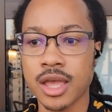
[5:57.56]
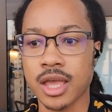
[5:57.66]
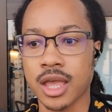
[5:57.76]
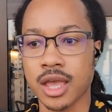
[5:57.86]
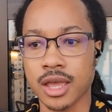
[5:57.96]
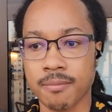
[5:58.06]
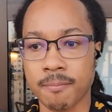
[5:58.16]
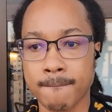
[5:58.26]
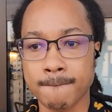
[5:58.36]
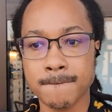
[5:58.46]

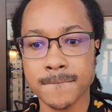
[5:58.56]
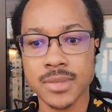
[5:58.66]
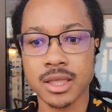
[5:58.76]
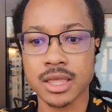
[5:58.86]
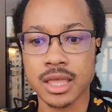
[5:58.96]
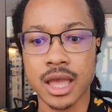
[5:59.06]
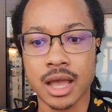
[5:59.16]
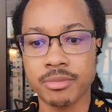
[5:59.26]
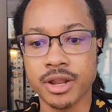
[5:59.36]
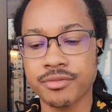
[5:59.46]
And yeah,
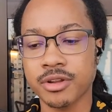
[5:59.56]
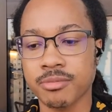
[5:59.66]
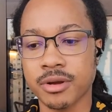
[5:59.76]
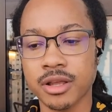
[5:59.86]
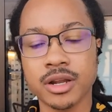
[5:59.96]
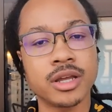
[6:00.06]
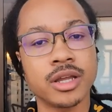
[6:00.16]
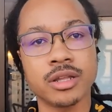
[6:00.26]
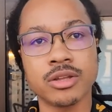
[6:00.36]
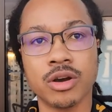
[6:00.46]
I'm definitely probably gonna,
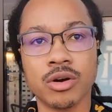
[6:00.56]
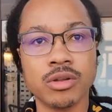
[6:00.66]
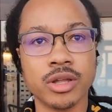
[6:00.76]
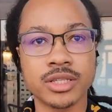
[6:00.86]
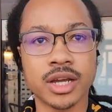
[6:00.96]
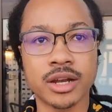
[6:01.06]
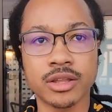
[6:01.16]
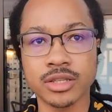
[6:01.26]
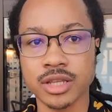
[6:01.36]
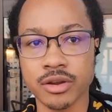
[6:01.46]
you know, inside
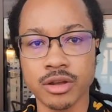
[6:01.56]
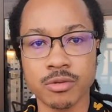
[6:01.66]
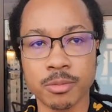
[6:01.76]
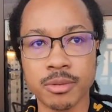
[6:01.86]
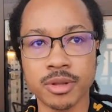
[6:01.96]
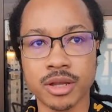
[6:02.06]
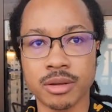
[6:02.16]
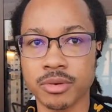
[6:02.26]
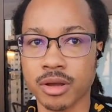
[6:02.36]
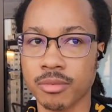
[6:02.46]
of this area of Republica,
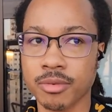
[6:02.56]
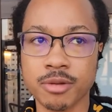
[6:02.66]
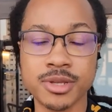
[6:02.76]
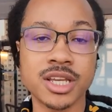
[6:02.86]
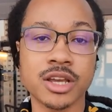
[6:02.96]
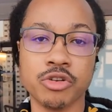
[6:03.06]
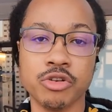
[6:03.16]
I'm, I'm gonna be taking